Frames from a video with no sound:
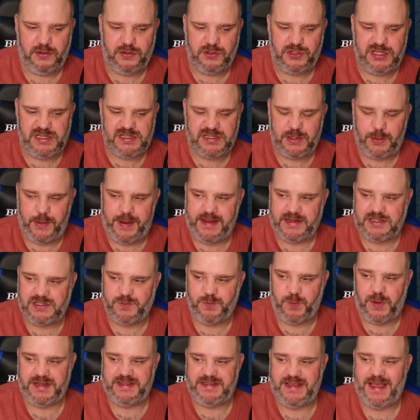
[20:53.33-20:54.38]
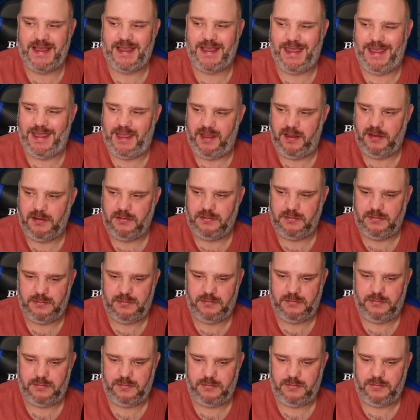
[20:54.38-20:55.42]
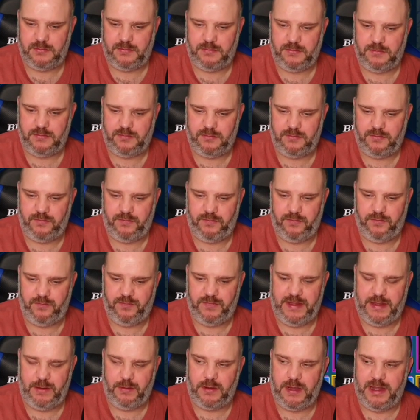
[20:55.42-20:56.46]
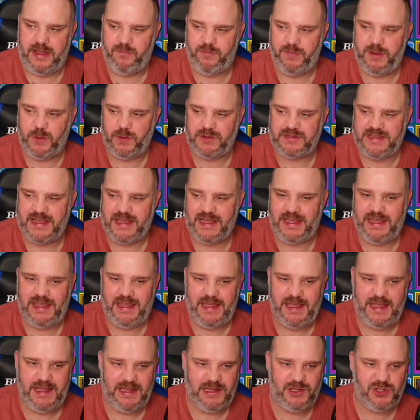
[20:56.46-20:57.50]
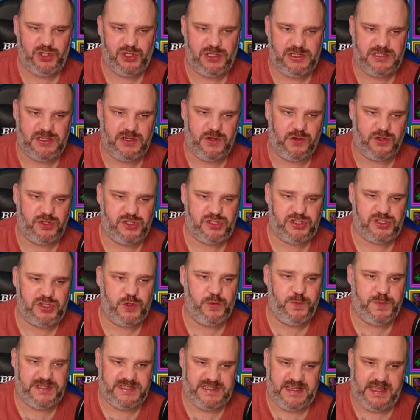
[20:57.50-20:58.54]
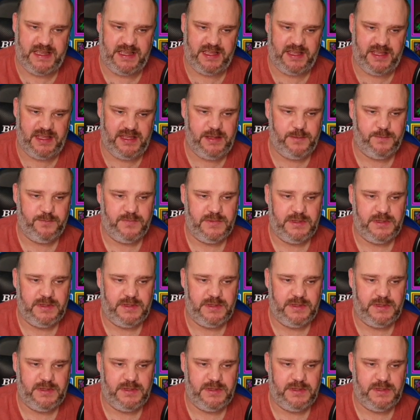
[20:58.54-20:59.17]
She's going to act as my tank here. Now, I have built a tanky-ish, she's not super tanky.